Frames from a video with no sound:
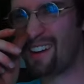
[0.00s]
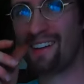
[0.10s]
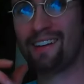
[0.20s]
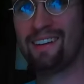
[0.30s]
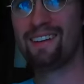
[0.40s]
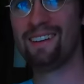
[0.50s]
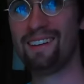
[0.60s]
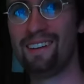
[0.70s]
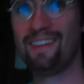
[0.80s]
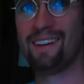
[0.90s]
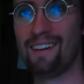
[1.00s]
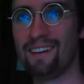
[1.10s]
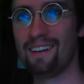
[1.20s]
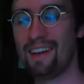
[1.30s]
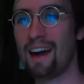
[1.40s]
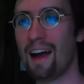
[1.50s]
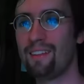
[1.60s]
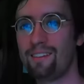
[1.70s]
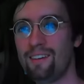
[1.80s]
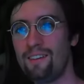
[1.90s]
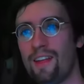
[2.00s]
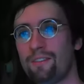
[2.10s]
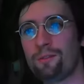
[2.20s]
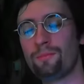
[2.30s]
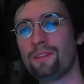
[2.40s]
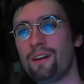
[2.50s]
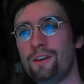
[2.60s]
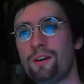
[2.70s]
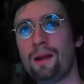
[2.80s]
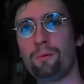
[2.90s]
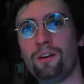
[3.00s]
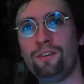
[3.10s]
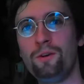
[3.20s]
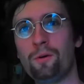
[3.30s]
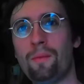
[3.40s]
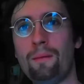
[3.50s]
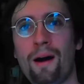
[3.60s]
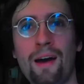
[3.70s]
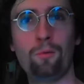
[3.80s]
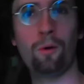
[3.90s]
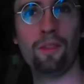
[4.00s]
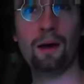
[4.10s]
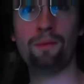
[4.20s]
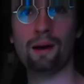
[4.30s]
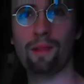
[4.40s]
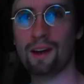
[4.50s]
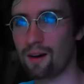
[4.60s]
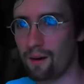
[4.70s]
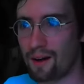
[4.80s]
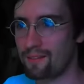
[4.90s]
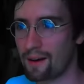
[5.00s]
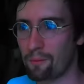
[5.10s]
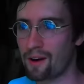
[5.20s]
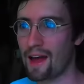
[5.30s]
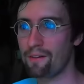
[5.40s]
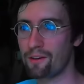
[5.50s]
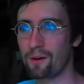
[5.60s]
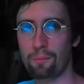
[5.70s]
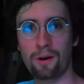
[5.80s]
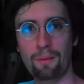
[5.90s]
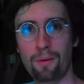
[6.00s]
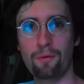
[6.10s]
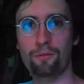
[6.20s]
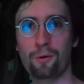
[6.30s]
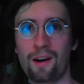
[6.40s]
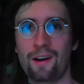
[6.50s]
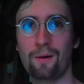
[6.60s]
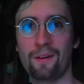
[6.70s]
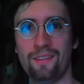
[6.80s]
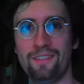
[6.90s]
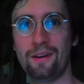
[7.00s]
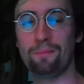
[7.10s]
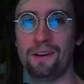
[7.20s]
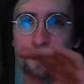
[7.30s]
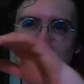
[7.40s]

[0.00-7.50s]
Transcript: done, but it's better than nothing. Yeah, and see, that's something that you're able to do where my mind won't let me. I'm like, oh, I, I want to have it all proper before I go and jump into